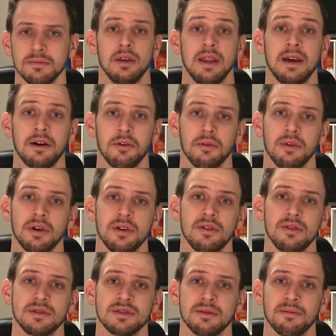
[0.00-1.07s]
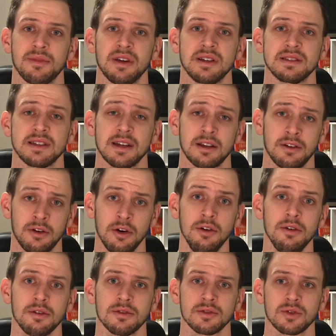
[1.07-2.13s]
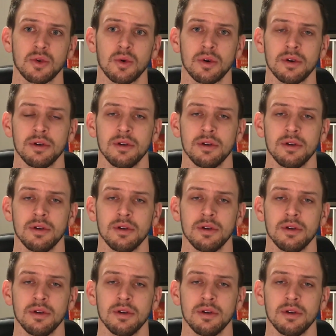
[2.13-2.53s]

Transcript: Now, there's some things that can hurt your score,